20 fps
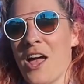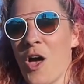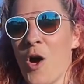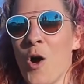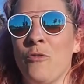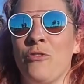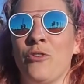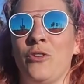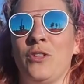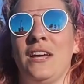
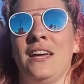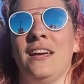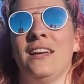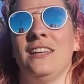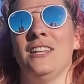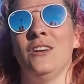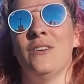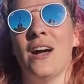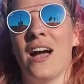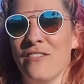hopefully
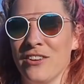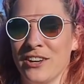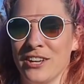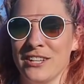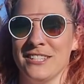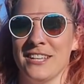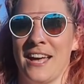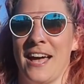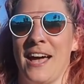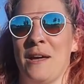you have a
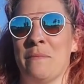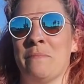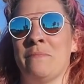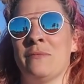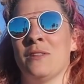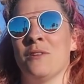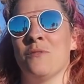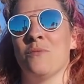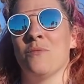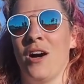good time
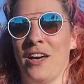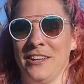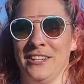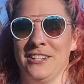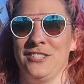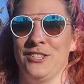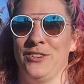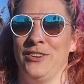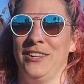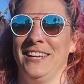while
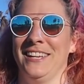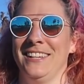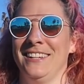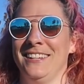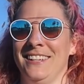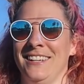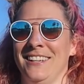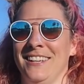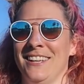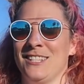you're doing it.
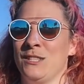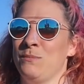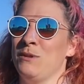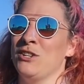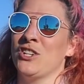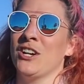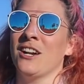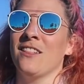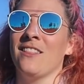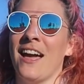So be
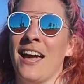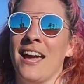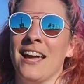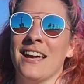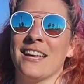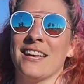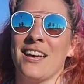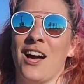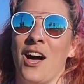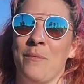sure to
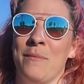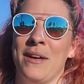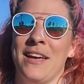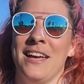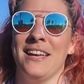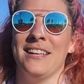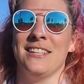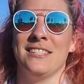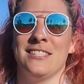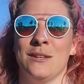like,
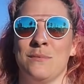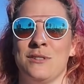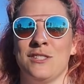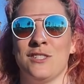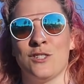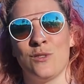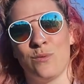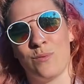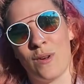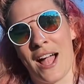comment,
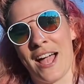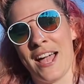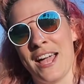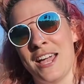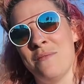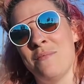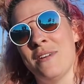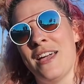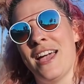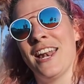
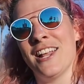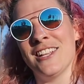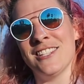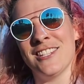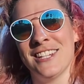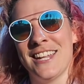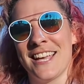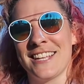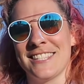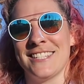subscribe, and
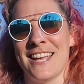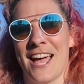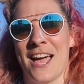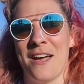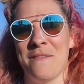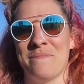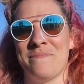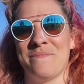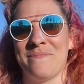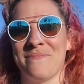until next
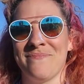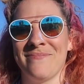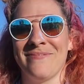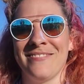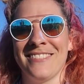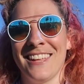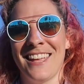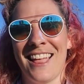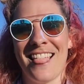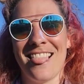time,
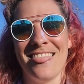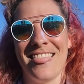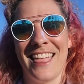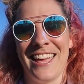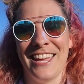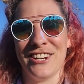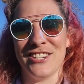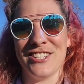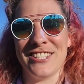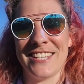
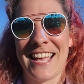later